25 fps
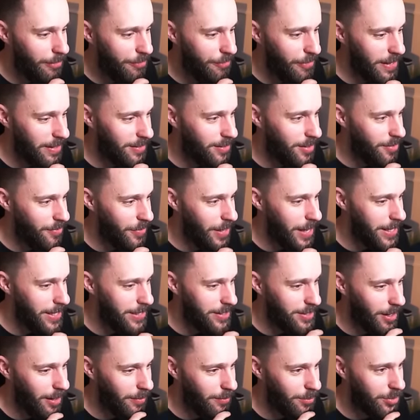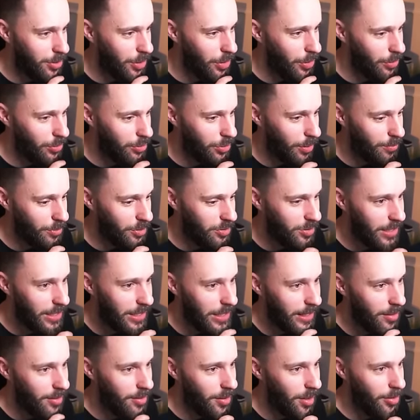effective anytime soon, so I'm just going to
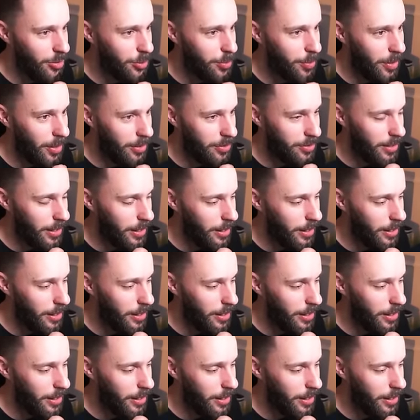get the Dance Pass